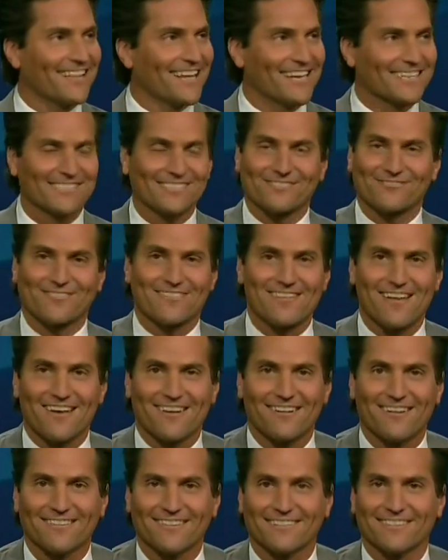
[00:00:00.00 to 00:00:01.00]
classes yeah, right. were
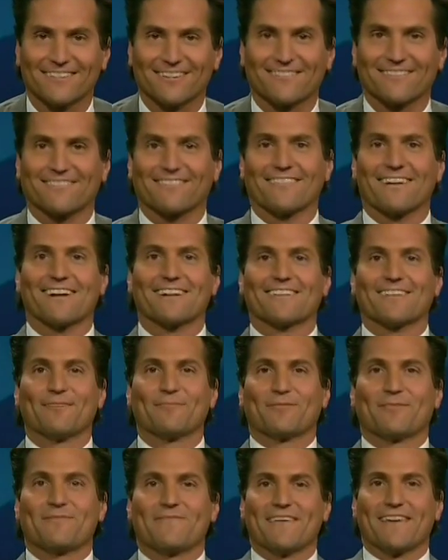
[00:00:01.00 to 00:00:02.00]
not all that they yeah. were cracked
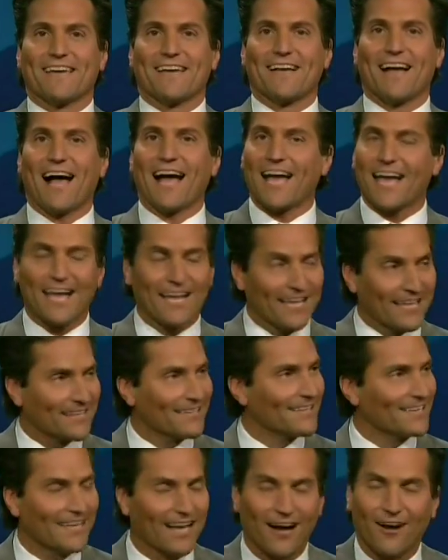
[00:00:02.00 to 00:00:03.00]
up to right. be. I, I,
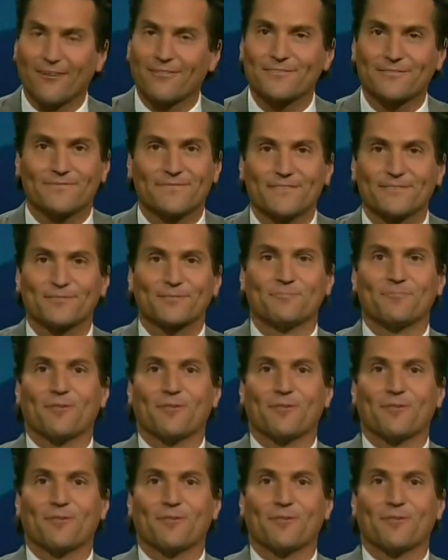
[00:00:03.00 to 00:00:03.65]
I always feel